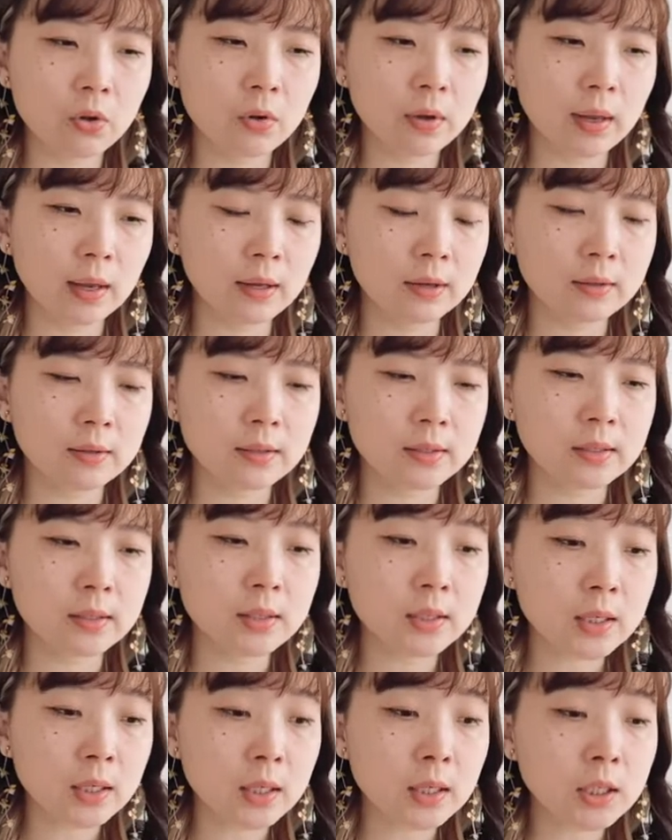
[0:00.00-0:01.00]
can
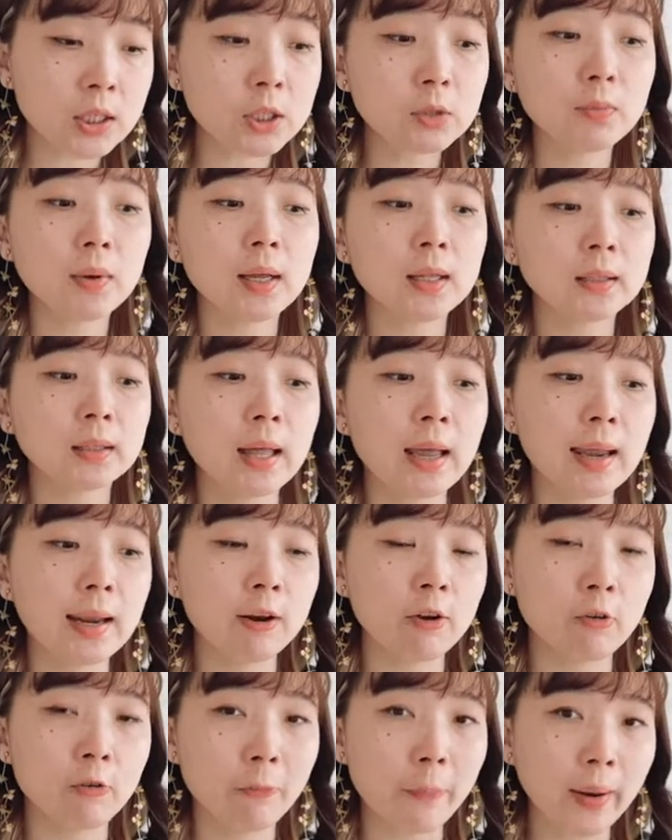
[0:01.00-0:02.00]
search what kind
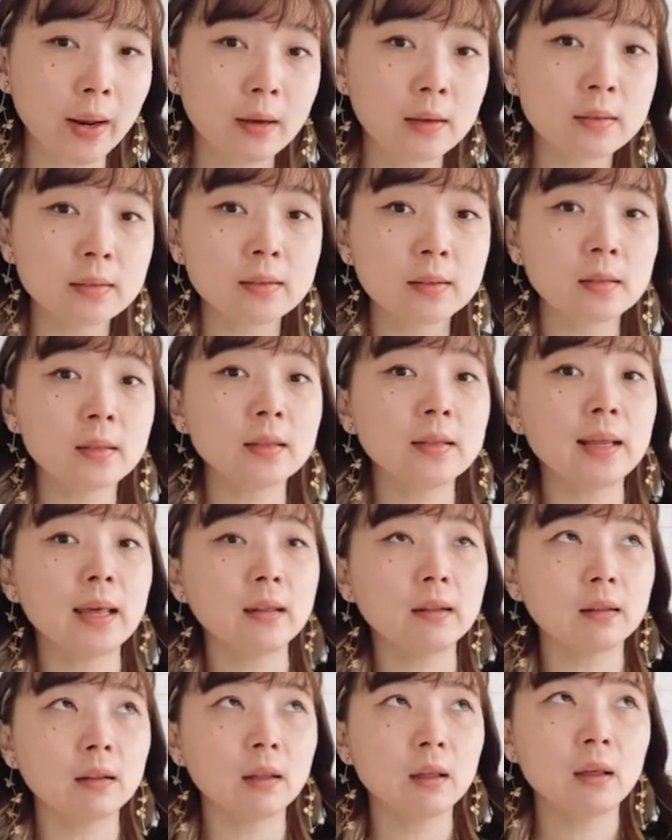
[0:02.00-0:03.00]
of pencil
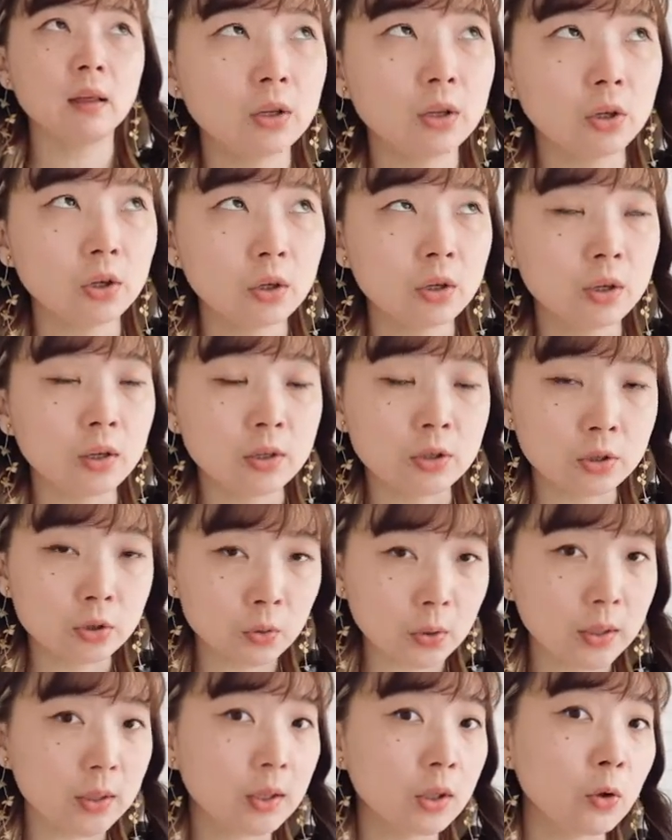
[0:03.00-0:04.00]
that
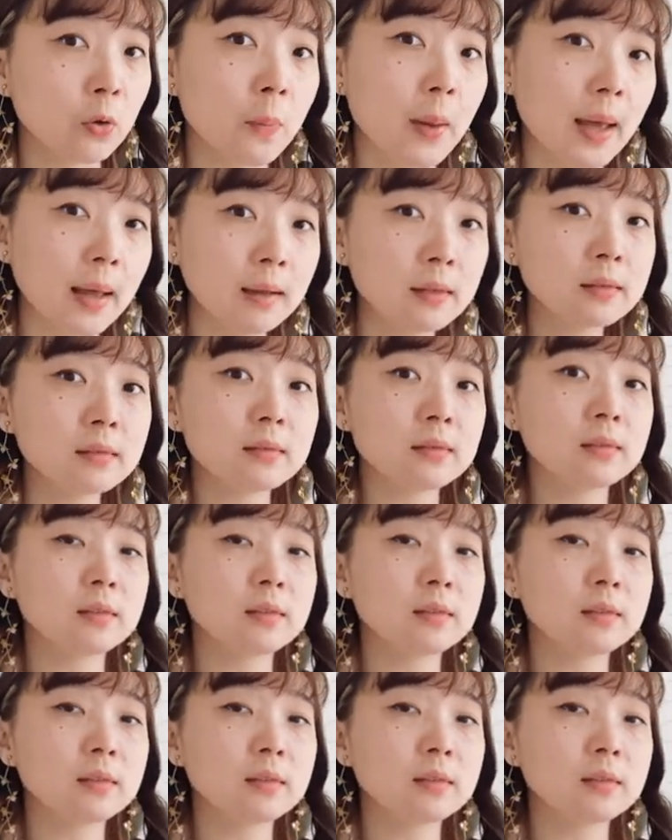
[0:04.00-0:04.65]
suit you best,